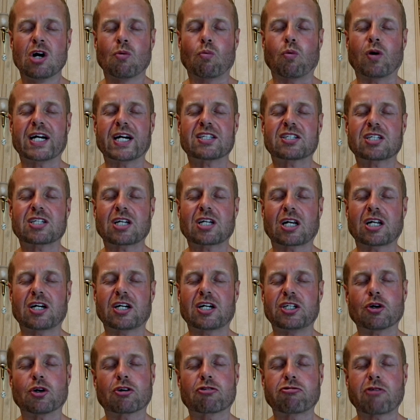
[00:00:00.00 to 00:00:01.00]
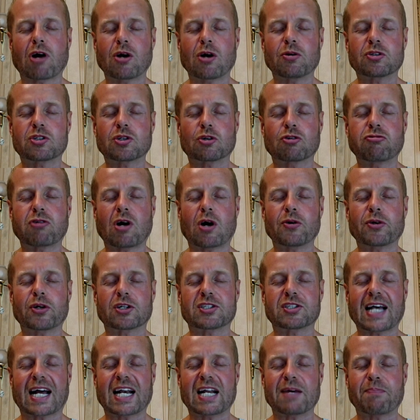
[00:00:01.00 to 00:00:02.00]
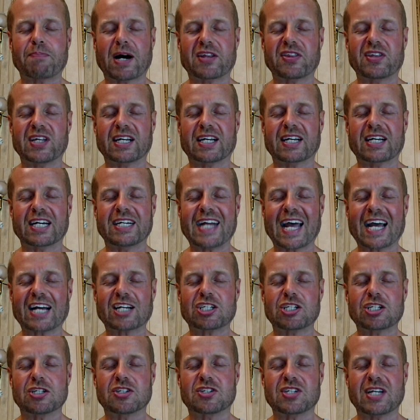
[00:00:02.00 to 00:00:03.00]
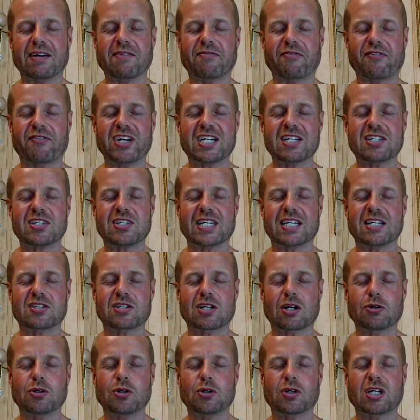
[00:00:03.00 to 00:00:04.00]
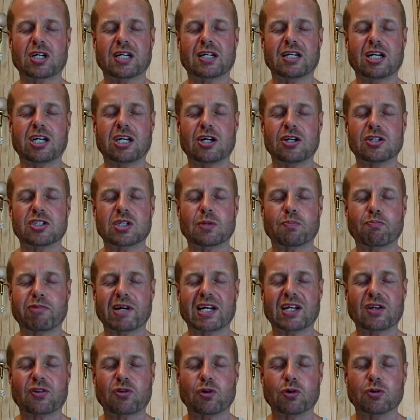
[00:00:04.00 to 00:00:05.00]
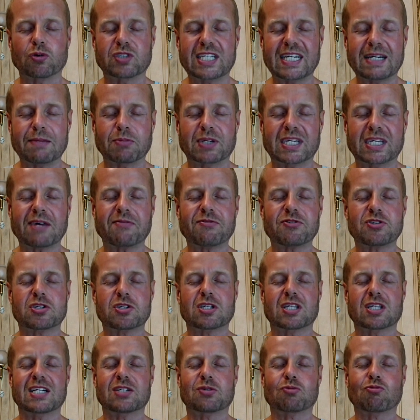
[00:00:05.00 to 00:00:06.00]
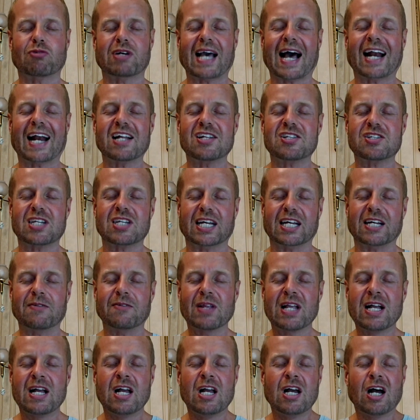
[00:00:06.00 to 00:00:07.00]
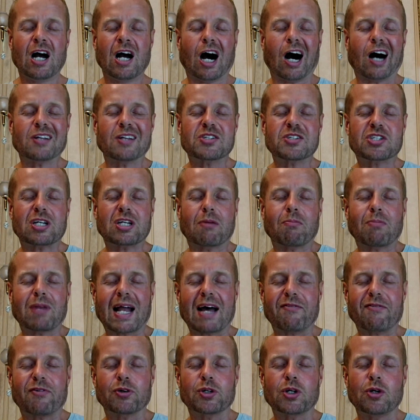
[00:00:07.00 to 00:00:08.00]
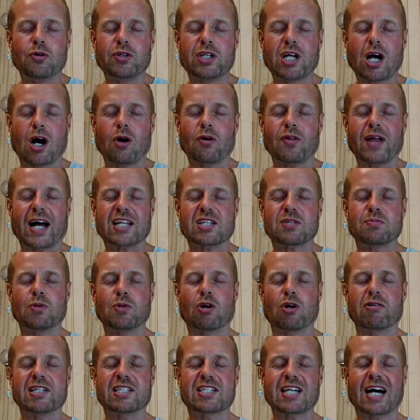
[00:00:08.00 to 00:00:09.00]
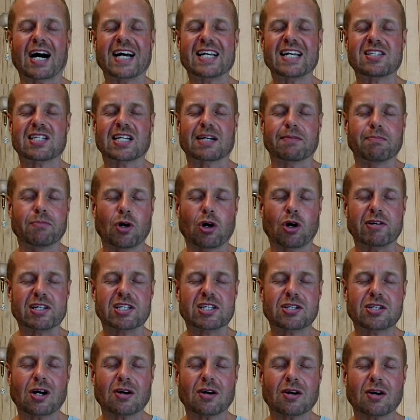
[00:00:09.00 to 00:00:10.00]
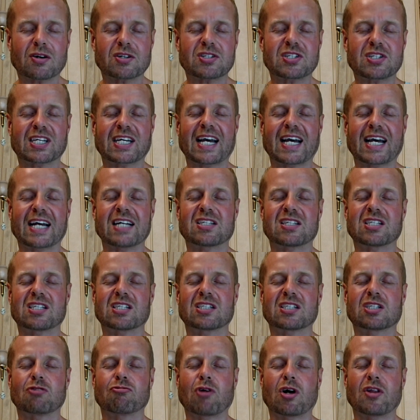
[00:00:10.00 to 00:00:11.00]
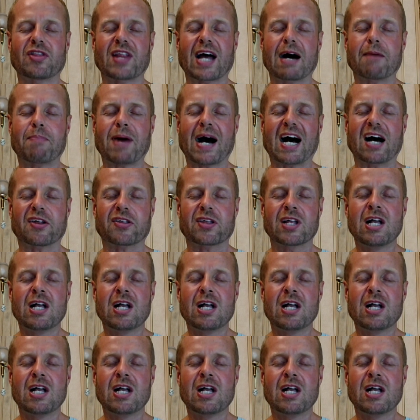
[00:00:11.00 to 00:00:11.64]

wanting to learn your growth to grow your telepathic connection to infinity, so you can learn to bring through deep gifts to this reality on some level, you know that's more enticing, more intoxicating to run that path.